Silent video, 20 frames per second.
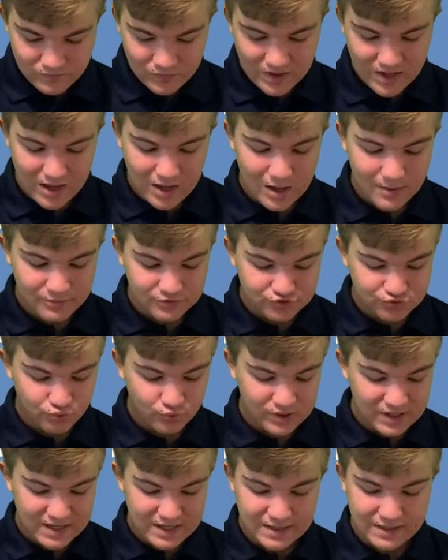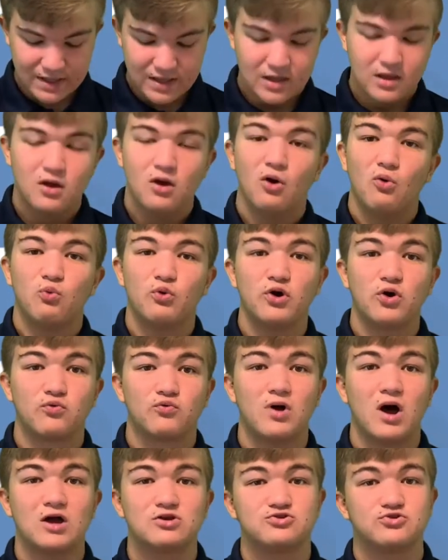between Will
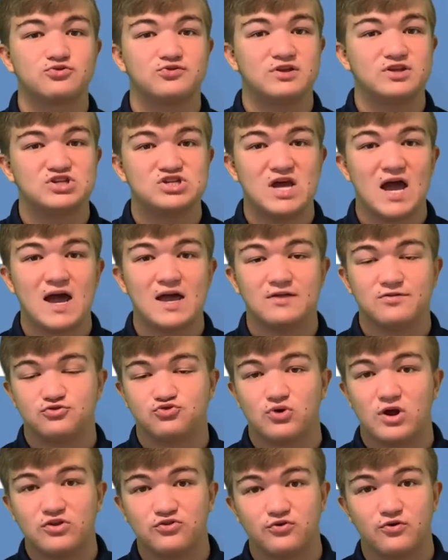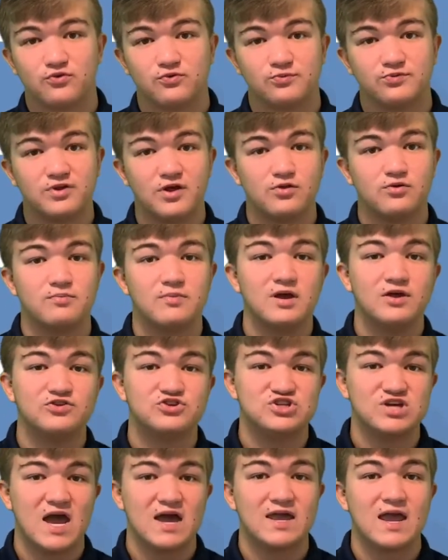Rogers and Jack and the transfer from Southern Miss,
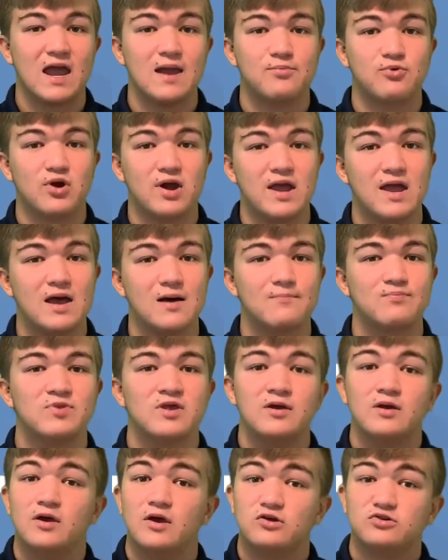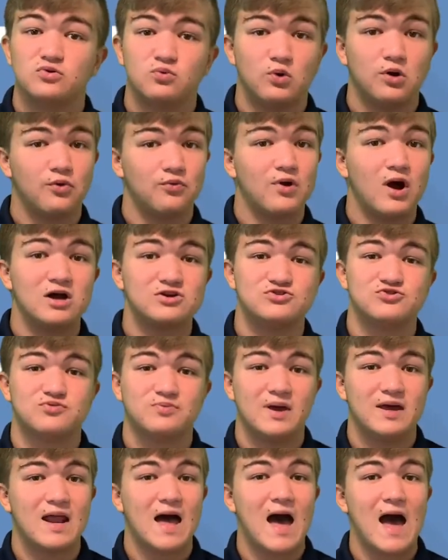Jack Abraham. So Will Rogers,
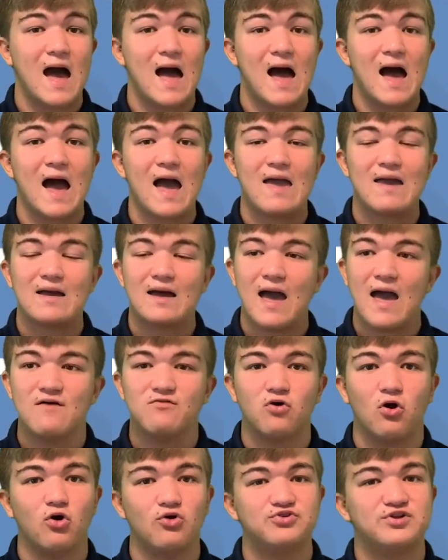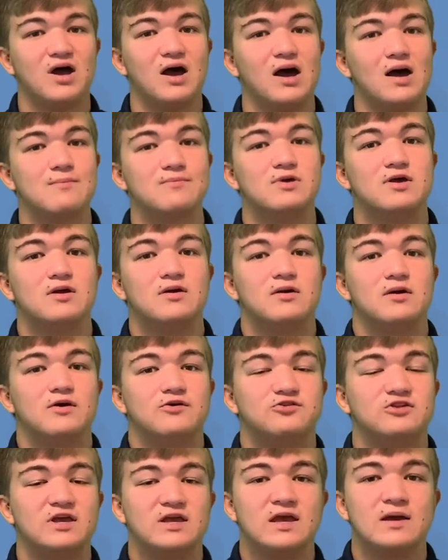man, I have a hard time
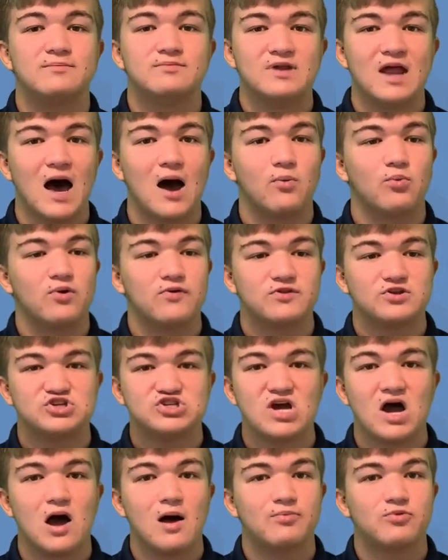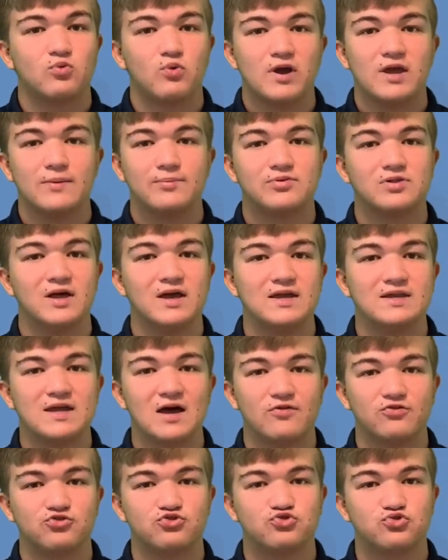seeing him not win the job the way he played
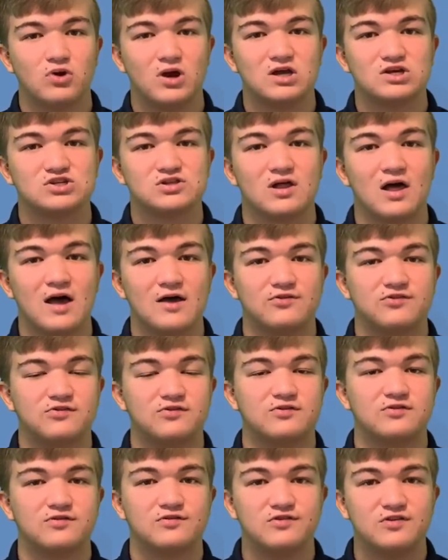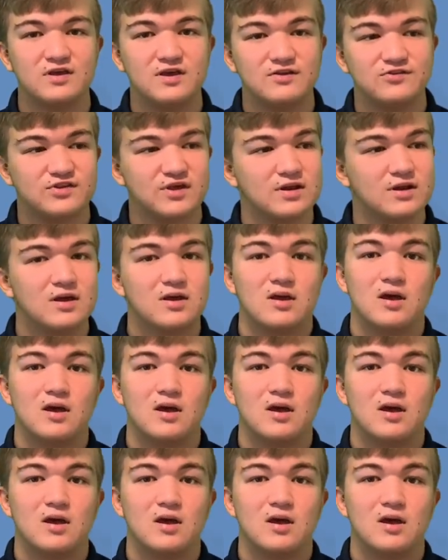down the stretch last season.